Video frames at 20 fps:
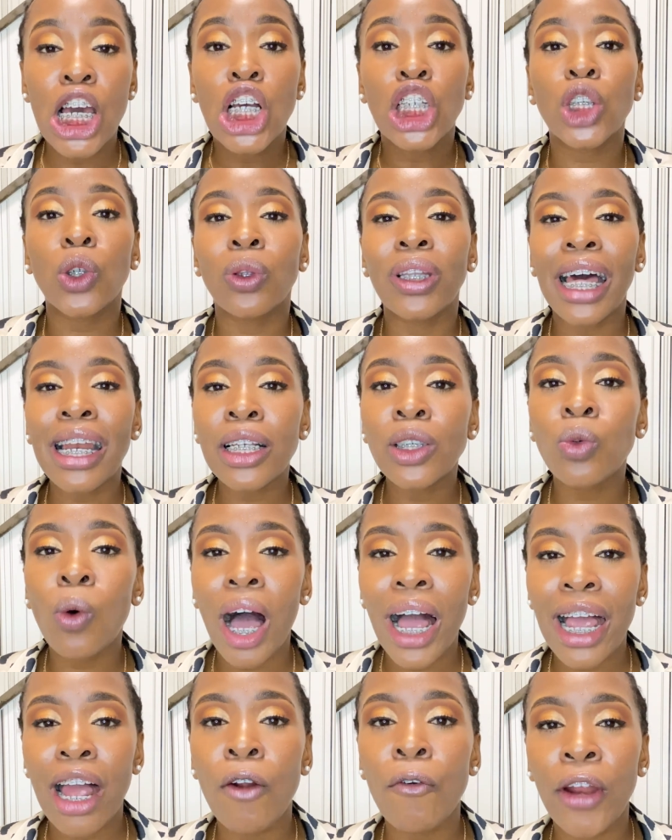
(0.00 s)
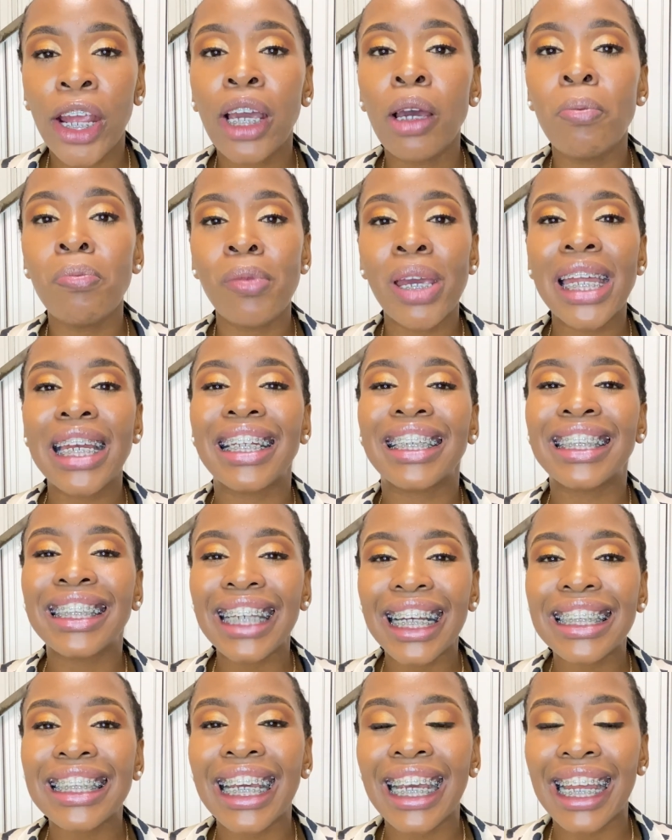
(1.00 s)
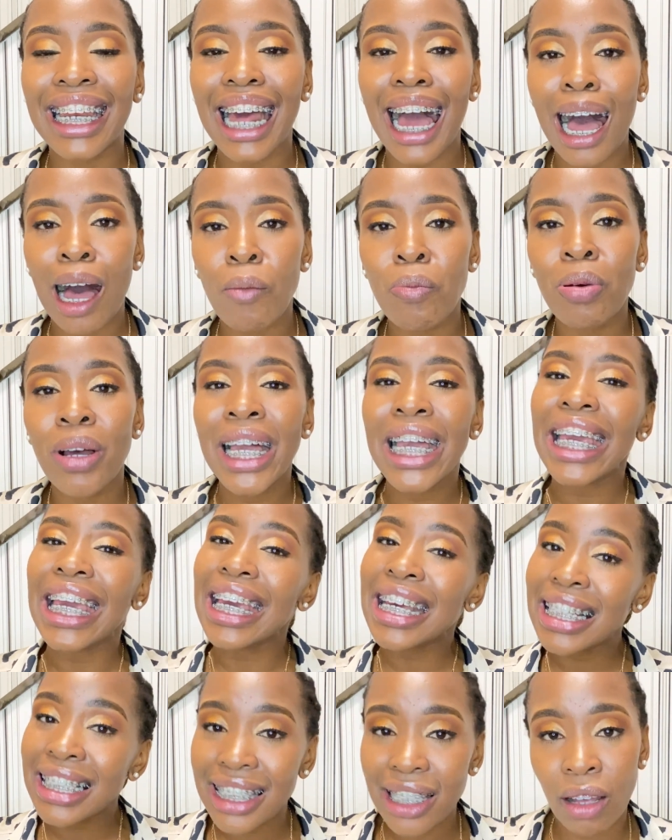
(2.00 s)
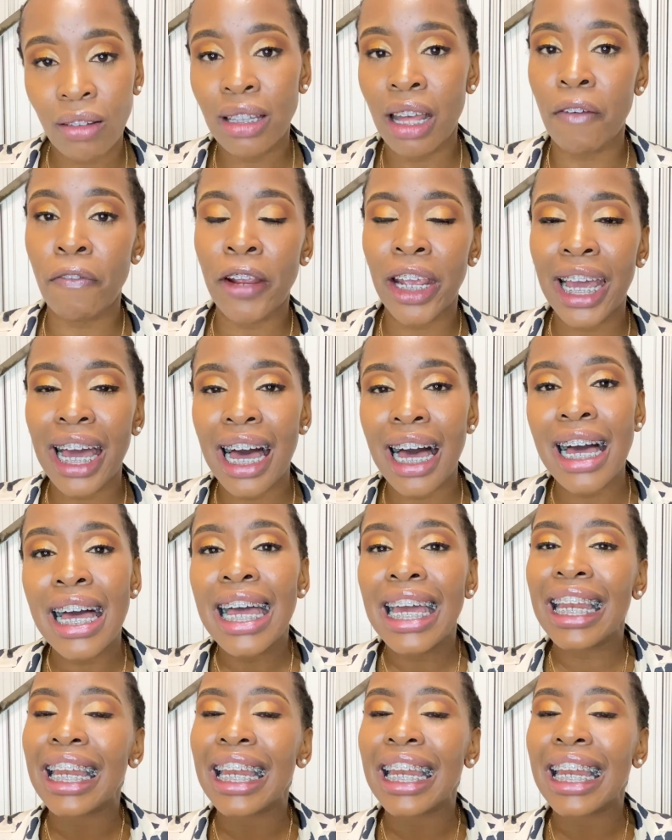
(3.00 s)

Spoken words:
So that is why I recommend setting it up in South Africa,